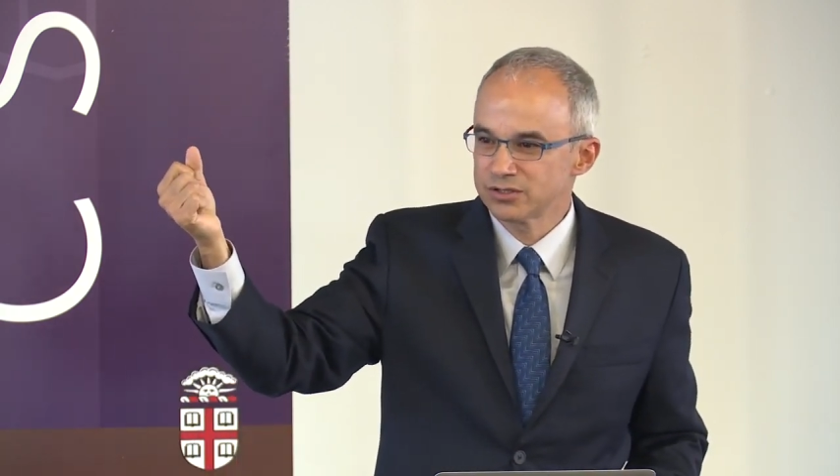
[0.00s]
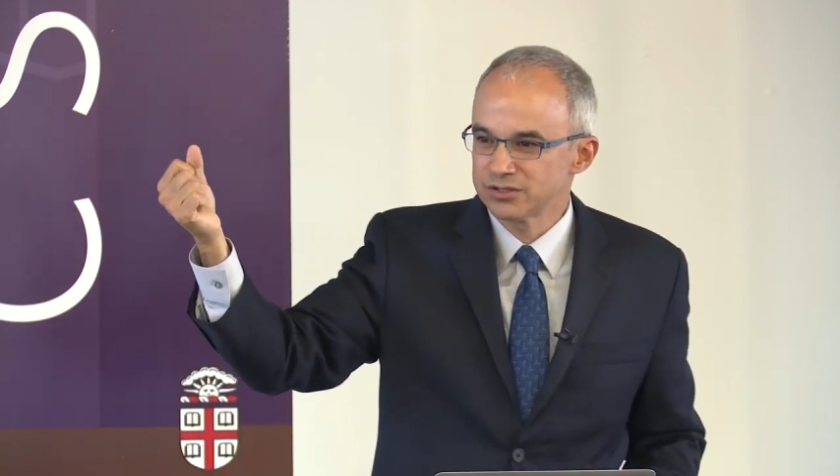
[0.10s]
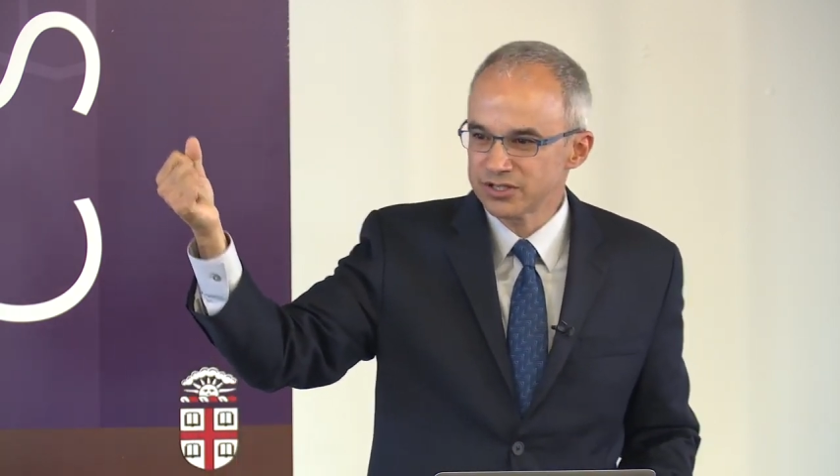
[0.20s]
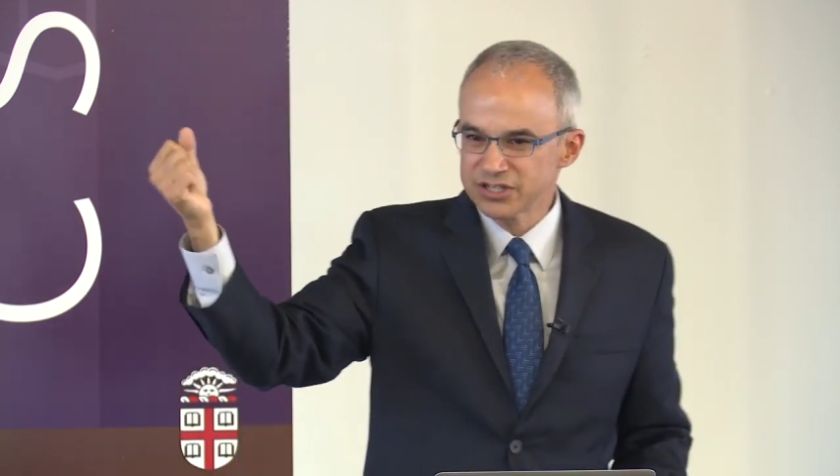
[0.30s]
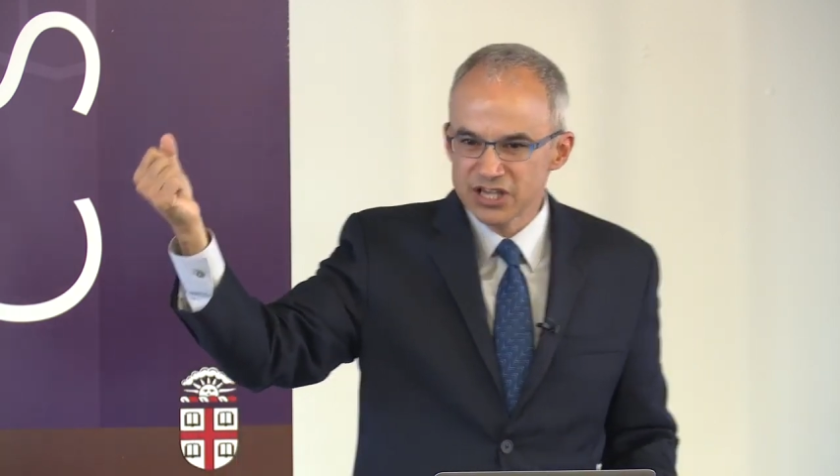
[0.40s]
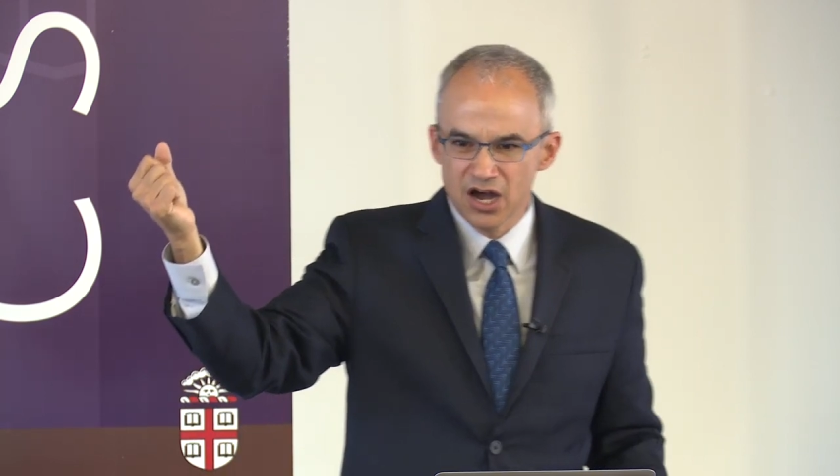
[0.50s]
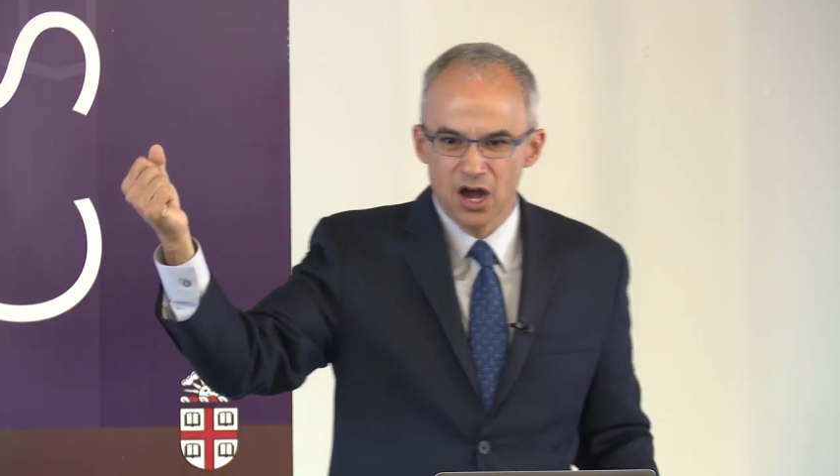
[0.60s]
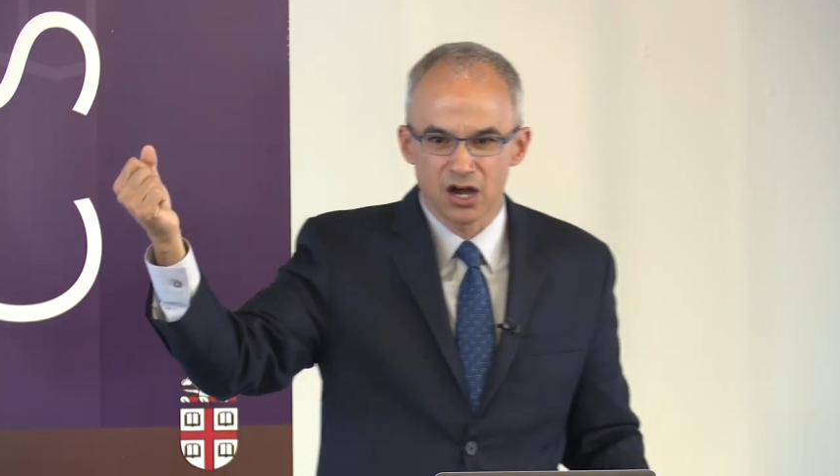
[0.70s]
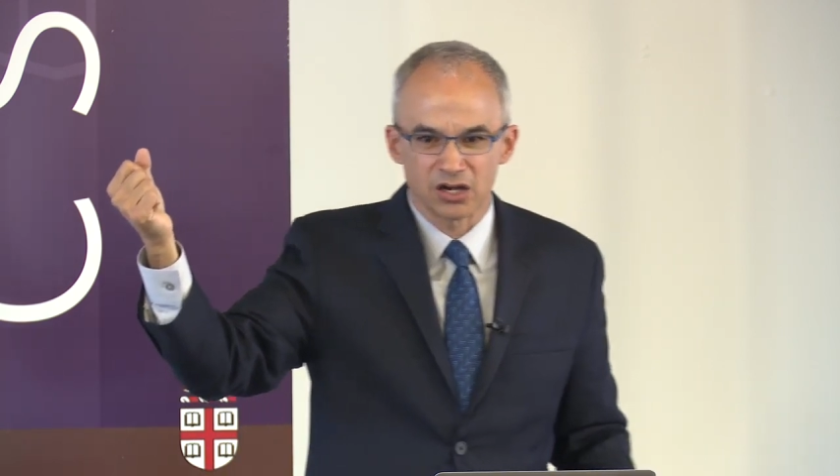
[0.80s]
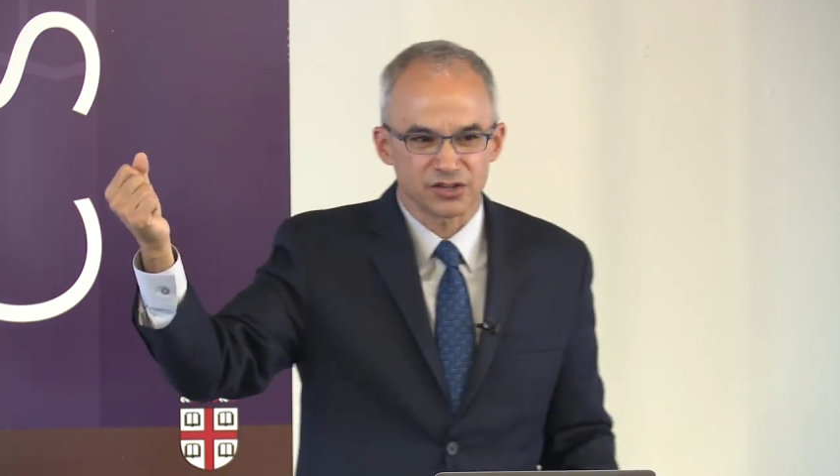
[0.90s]
They're
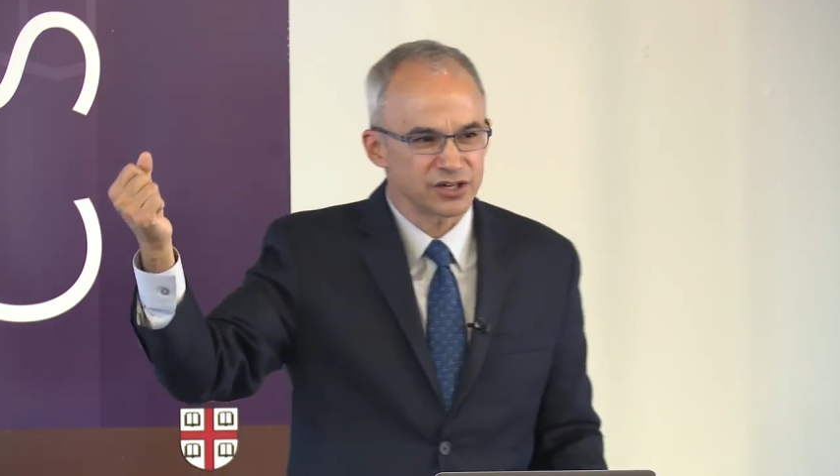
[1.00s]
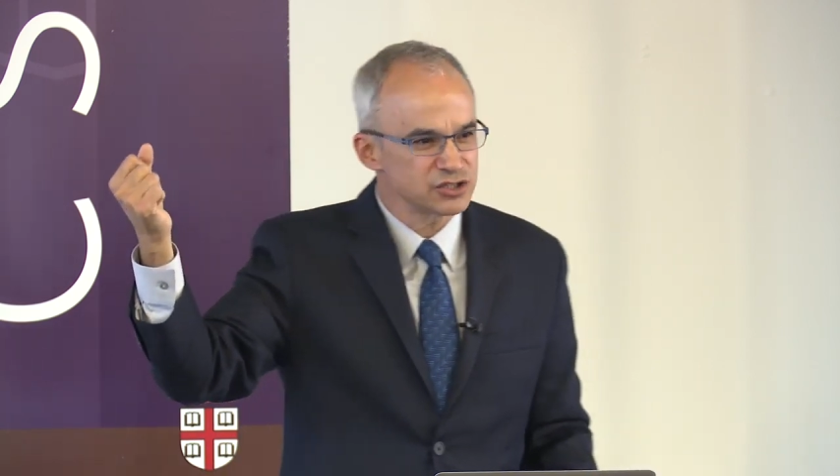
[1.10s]
young. They're